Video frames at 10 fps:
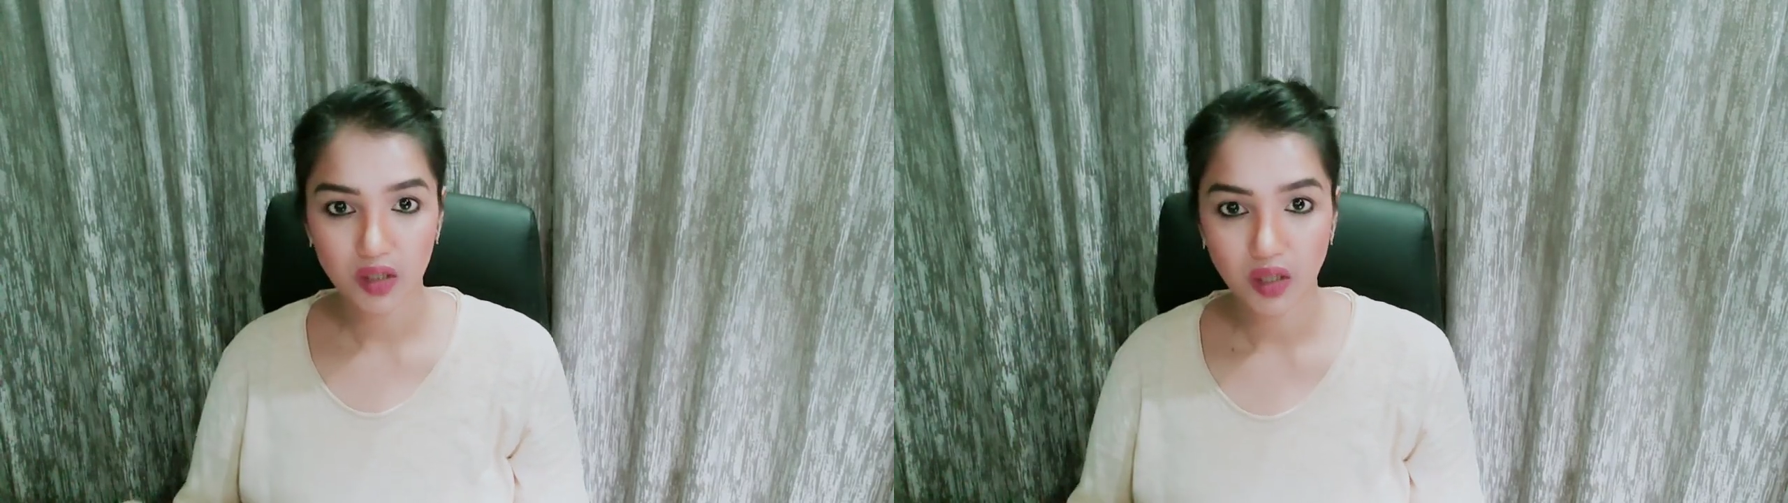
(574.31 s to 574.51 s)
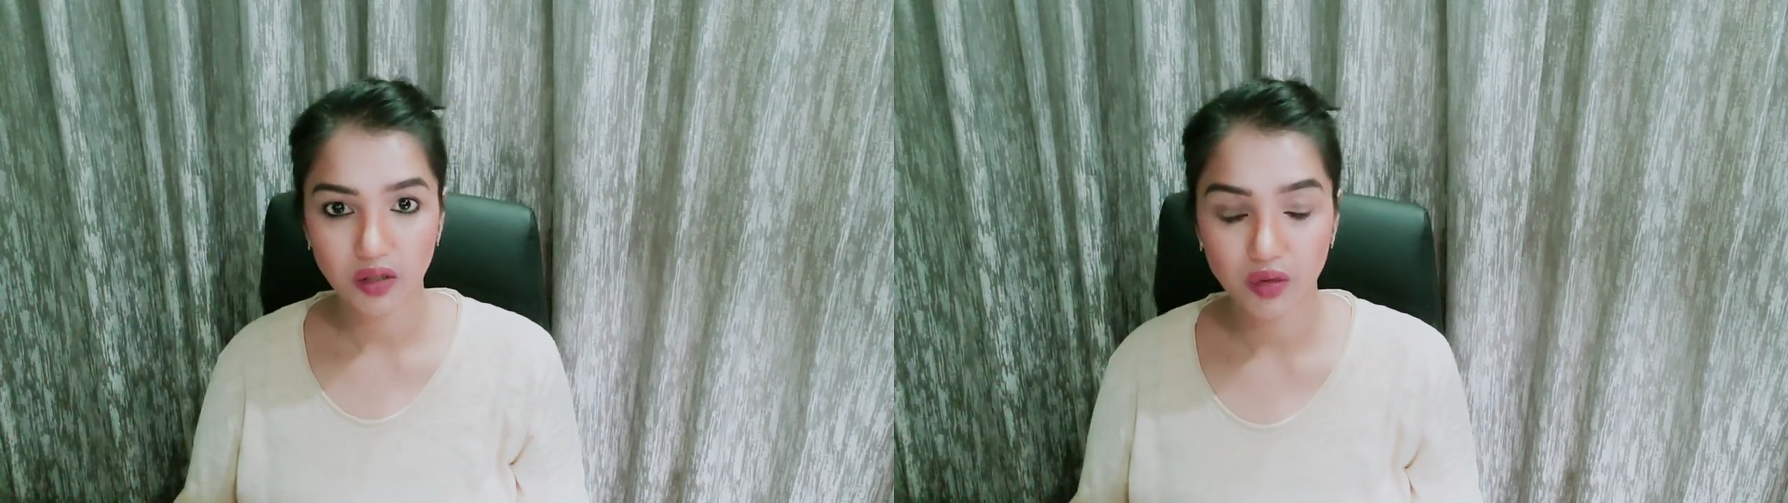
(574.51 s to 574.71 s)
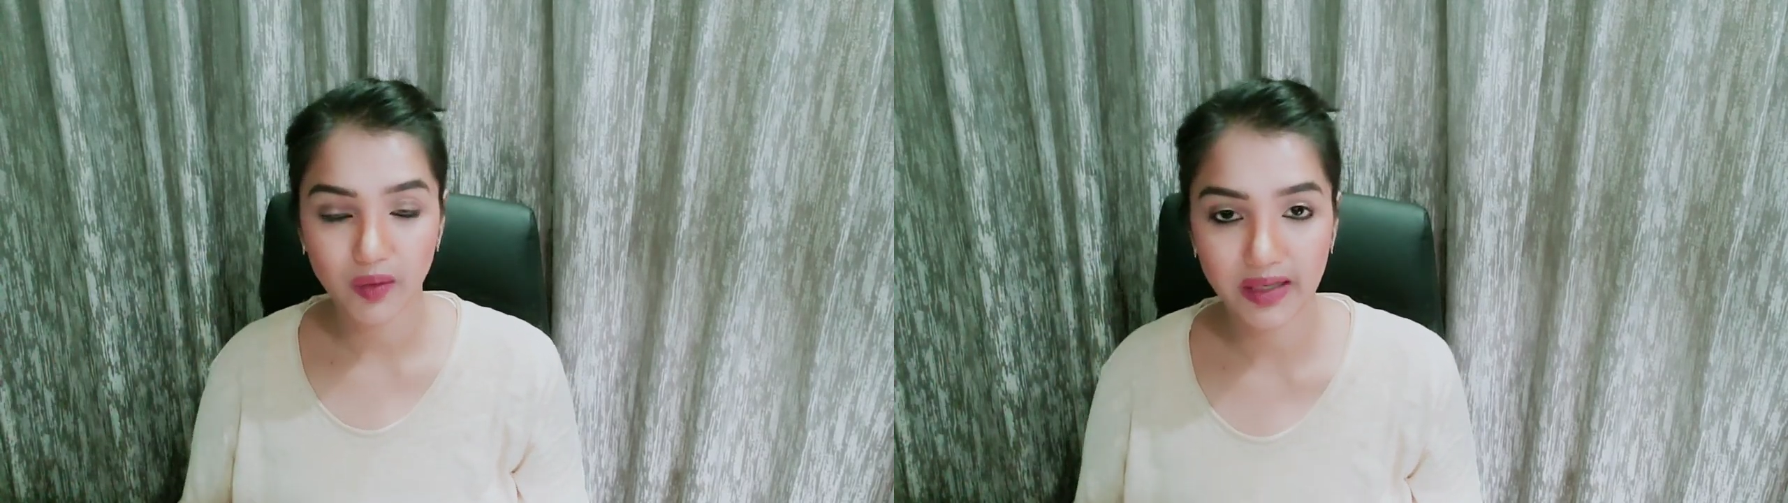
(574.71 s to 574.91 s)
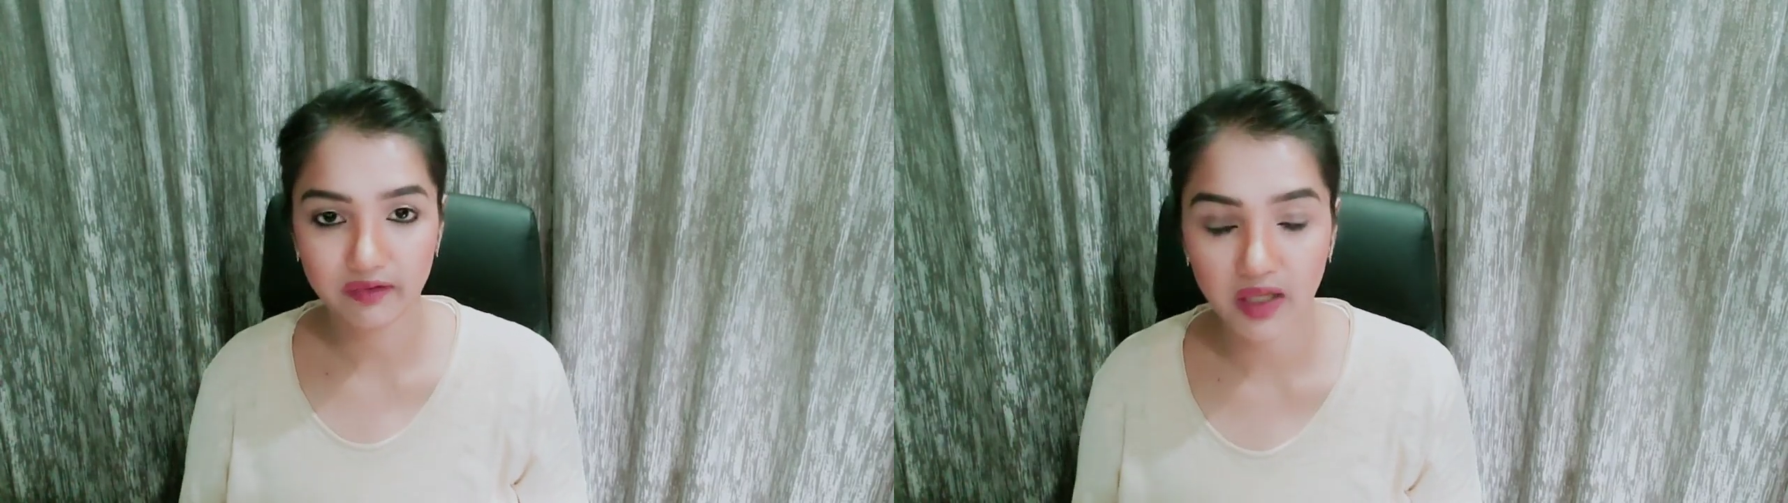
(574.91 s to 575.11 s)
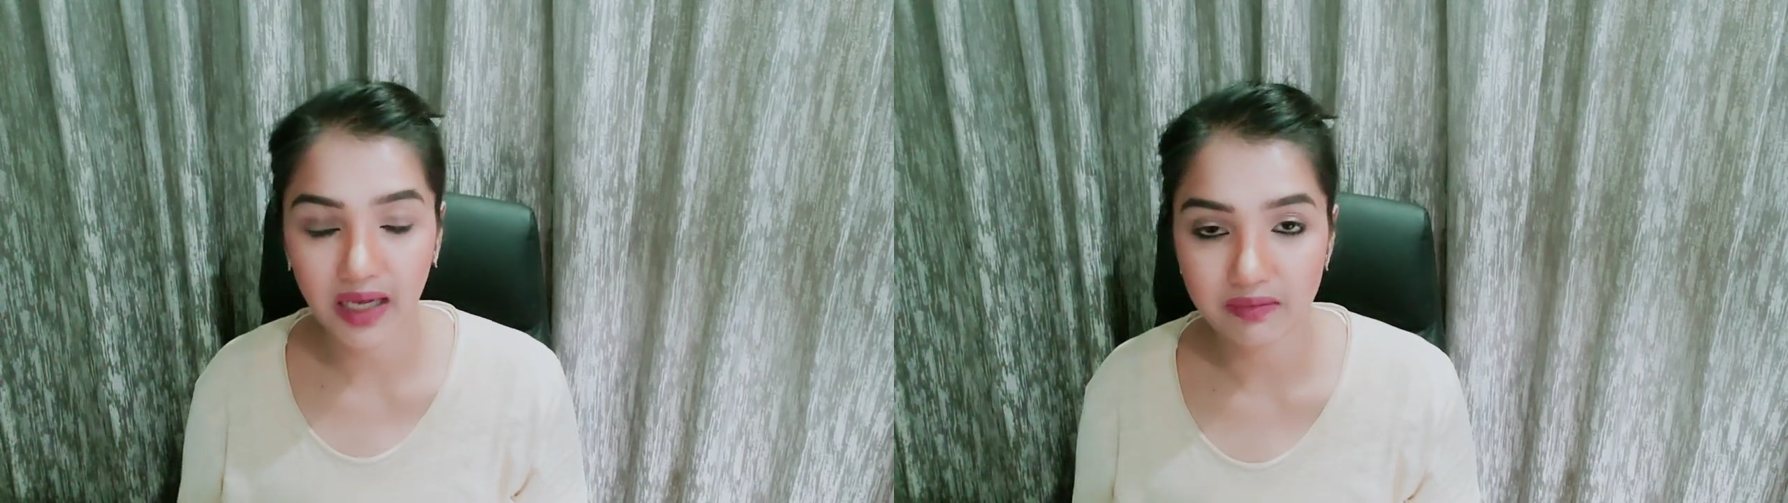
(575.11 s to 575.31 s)
the queen
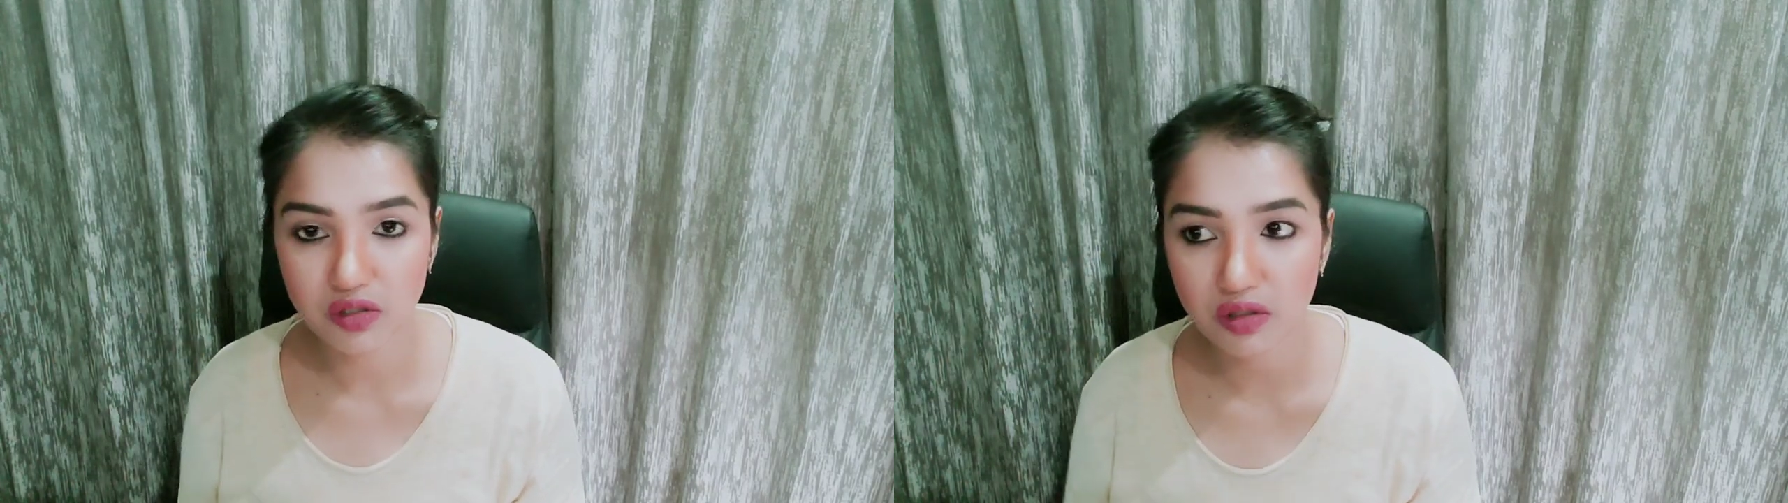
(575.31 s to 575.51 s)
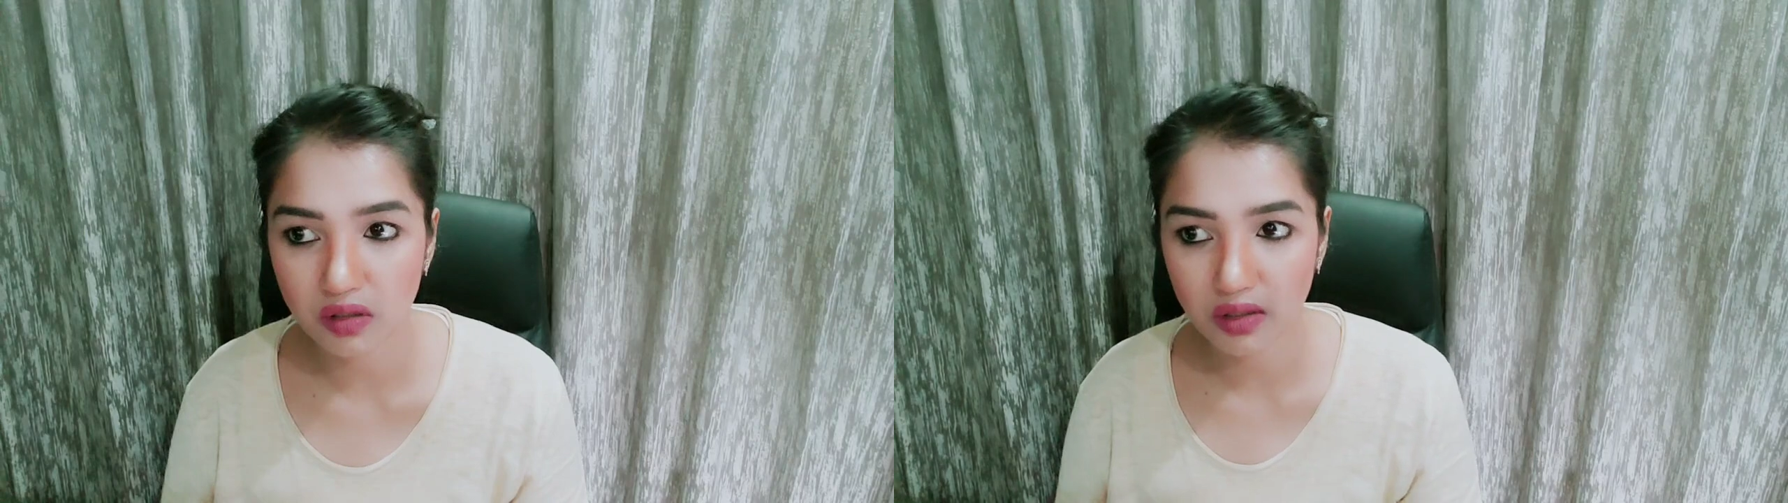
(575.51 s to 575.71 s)
of cups so